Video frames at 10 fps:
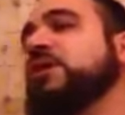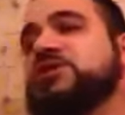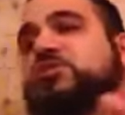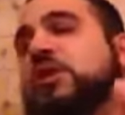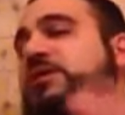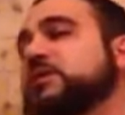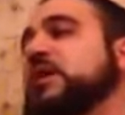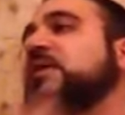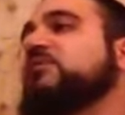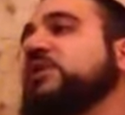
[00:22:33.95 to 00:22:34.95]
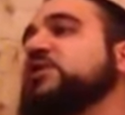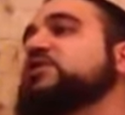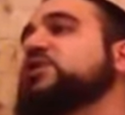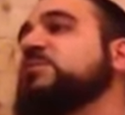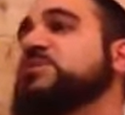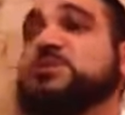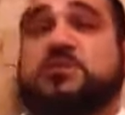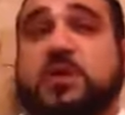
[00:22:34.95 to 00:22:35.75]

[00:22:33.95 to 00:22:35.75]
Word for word: He just wanted to have relationships.